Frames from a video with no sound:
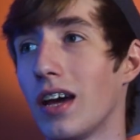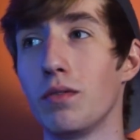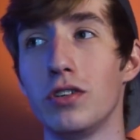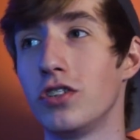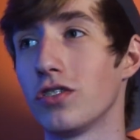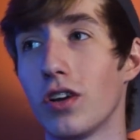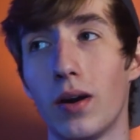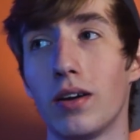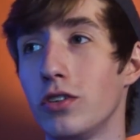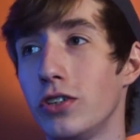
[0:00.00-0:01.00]
I would just go
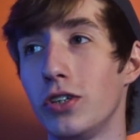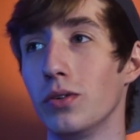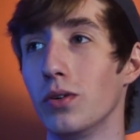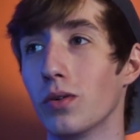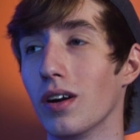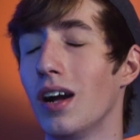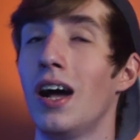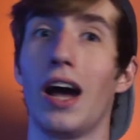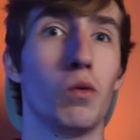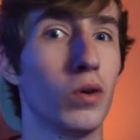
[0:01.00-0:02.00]
out and shoot, or
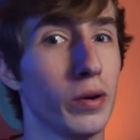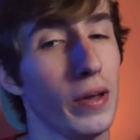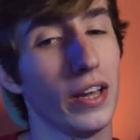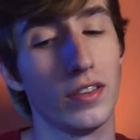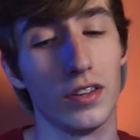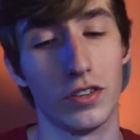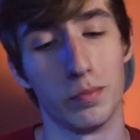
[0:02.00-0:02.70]
I want to make this,